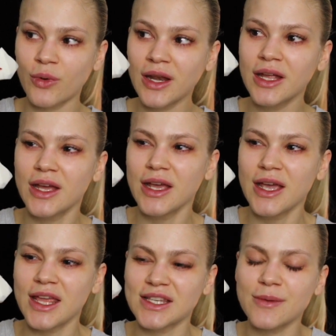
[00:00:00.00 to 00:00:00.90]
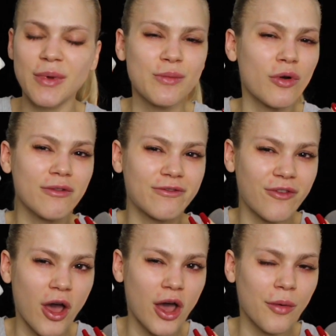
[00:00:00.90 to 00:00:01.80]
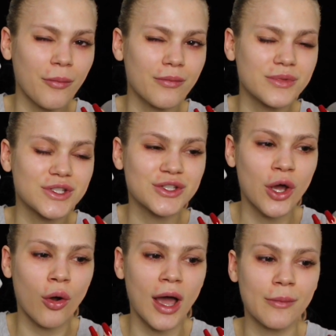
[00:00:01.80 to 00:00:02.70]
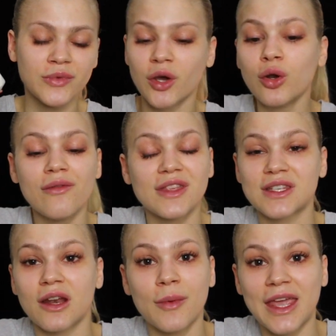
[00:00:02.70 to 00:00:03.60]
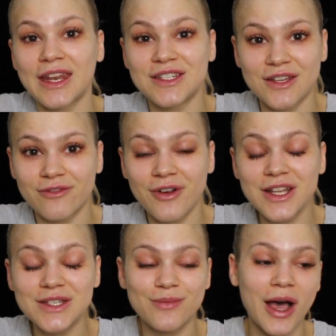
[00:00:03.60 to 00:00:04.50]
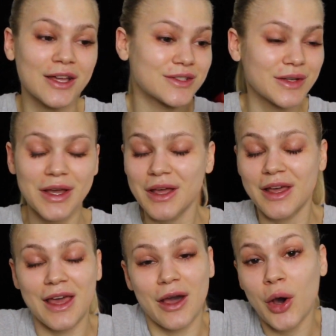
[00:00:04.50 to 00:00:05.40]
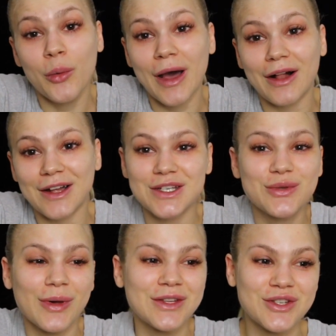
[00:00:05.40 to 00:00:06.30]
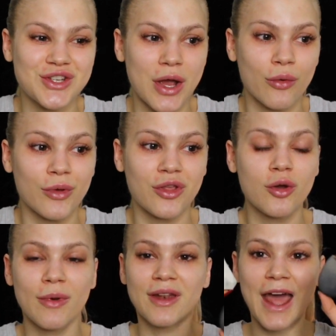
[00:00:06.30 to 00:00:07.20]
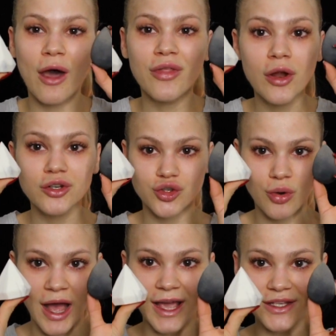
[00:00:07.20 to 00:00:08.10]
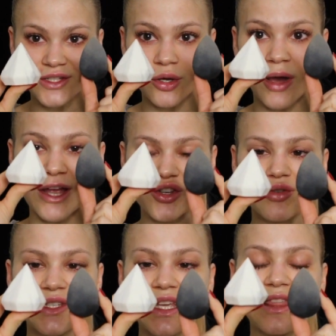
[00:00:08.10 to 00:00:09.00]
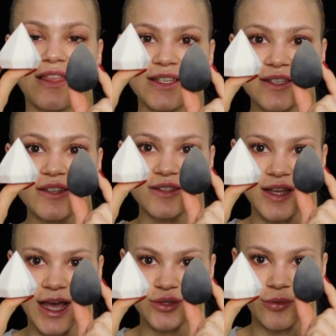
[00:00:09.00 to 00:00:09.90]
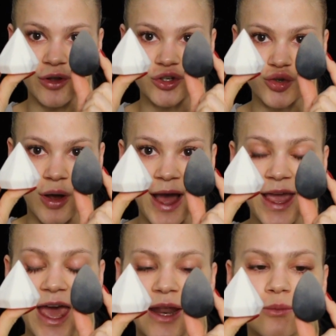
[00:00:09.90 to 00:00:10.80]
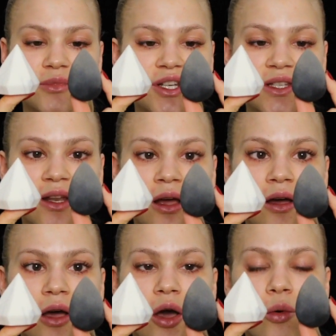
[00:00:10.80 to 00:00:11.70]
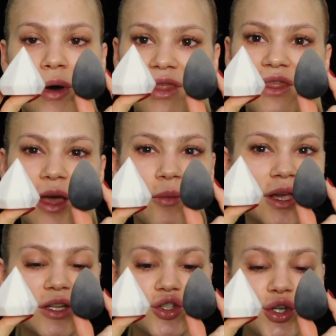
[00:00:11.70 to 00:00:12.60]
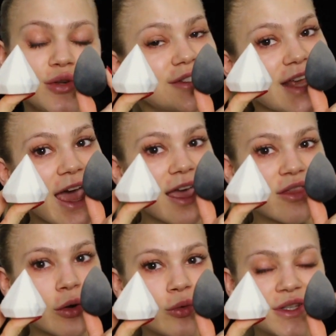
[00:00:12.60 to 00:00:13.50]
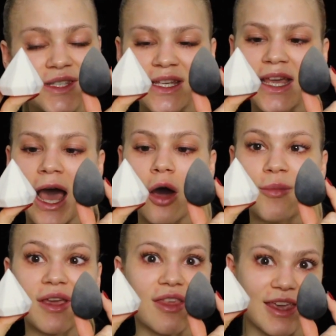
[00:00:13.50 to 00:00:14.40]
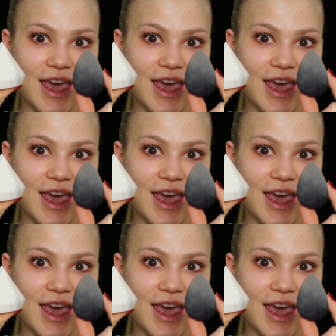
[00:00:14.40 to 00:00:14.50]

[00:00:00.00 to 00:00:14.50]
one, it is a bit more firm, so I don't know if that's gonna make any difference, but oh well, I just wanted to share it with you. But now they're dry, so as you can see, this is the size when they're dry, and I'm just gonna wet them in 2 sec, and then we'll see how big they